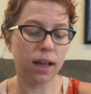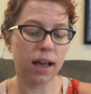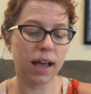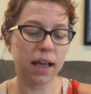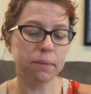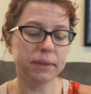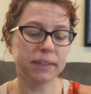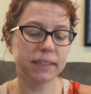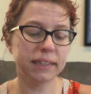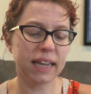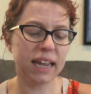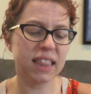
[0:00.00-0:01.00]
I would
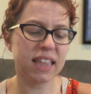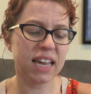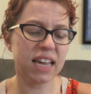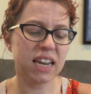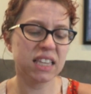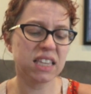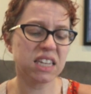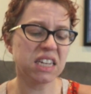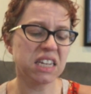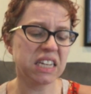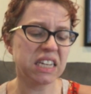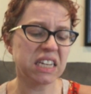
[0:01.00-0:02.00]
say that it's going
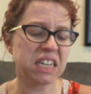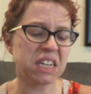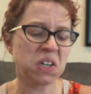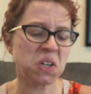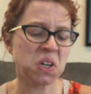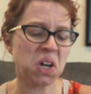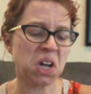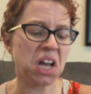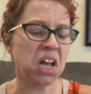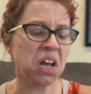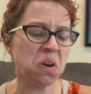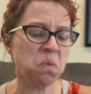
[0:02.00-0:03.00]
to get
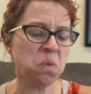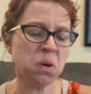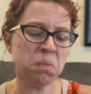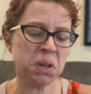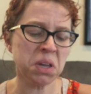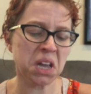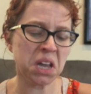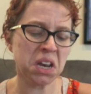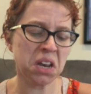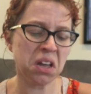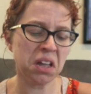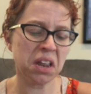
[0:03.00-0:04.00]
warm
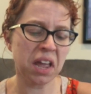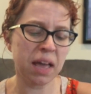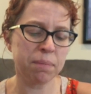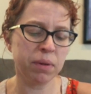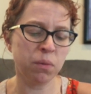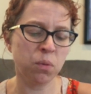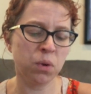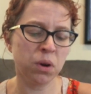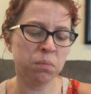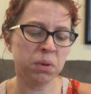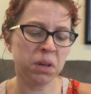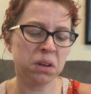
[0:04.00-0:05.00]
again. Not happy
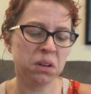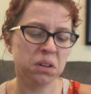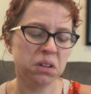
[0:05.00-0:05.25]
warm, but